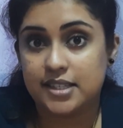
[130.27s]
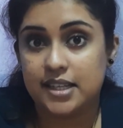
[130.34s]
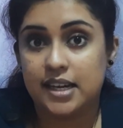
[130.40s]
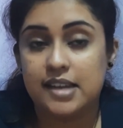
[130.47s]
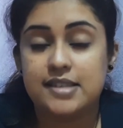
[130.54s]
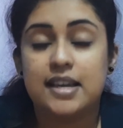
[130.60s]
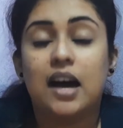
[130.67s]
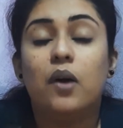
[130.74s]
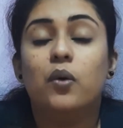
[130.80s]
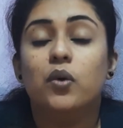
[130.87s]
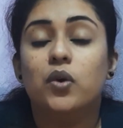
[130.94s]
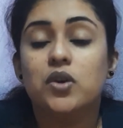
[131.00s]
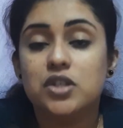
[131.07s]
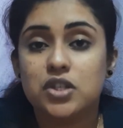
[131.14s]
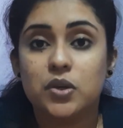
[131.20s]
That is how
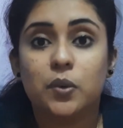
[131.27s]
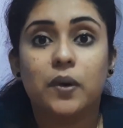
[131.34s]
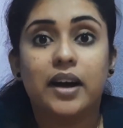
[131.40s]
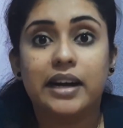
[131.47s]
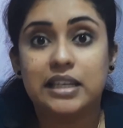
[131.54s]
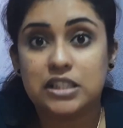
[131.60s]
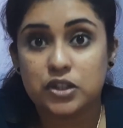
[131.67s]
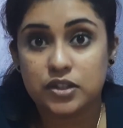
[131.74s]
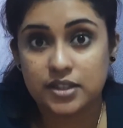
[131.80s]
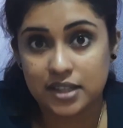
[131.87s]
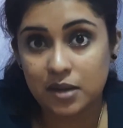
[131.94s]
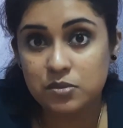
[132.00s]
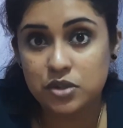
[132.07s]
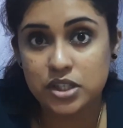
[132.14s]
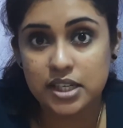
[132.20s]
good you are at your
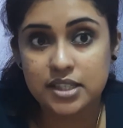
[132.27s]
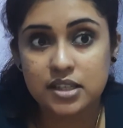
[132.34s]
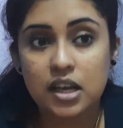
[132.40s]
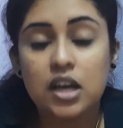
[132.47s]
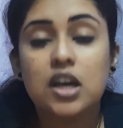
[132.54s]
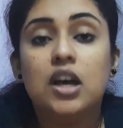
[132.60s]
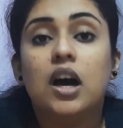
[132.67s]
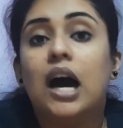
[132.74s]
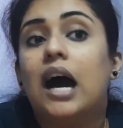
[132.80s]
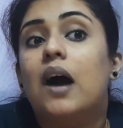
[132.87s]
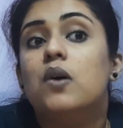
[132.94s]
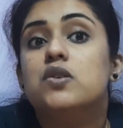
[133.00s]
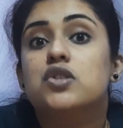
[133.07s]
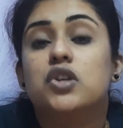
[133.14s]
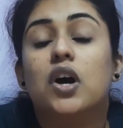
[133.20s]
subject,
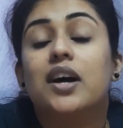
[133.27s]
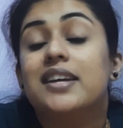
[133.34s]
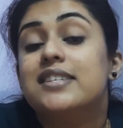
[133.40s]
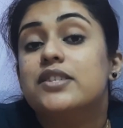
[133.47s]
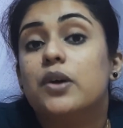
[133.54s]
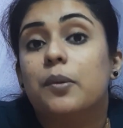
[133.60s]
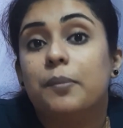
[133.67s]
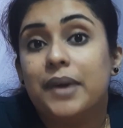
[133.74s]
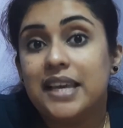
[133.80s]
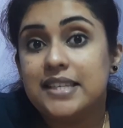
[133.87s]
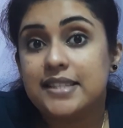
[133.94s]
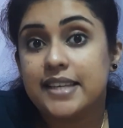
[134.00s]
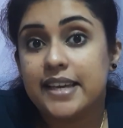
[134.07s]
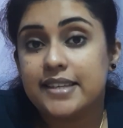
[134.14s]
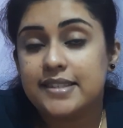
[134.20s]
how strong is your
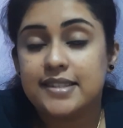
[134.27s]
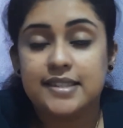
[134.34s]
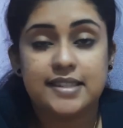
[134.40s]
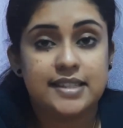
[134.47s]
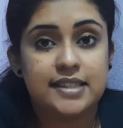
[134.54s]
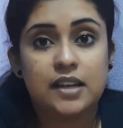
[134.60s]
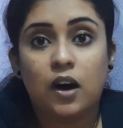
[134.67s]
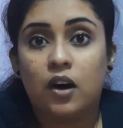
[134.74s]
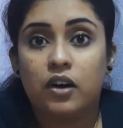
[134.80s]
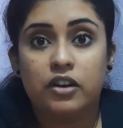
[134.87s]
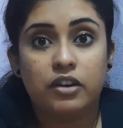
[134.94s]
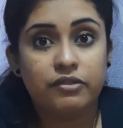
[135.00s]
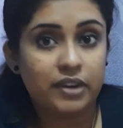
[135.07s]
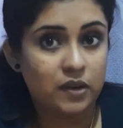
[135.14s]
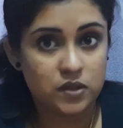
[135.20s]
basics or
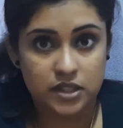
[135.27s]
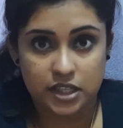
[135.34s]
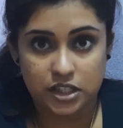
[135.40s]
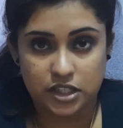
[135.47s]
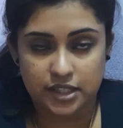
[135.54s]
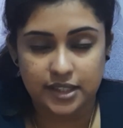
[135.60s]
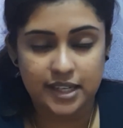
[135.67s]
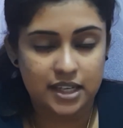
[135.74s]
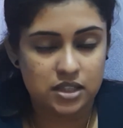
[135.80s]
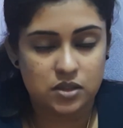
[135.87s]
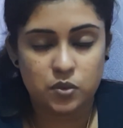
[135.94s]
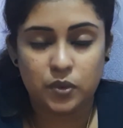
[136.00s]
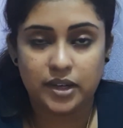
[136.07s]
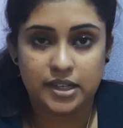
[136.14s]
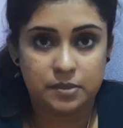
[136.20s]
your foundation. That is
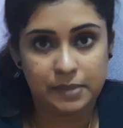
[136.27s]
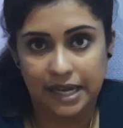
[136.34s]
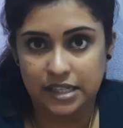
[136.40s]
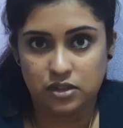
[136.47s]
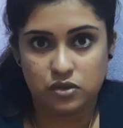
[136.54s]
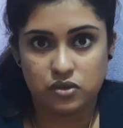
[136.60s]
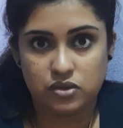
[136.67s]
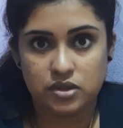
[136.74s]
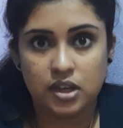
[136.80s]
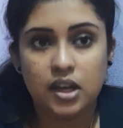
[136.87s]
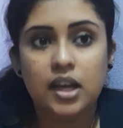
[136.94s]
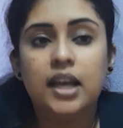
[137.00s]
what matters.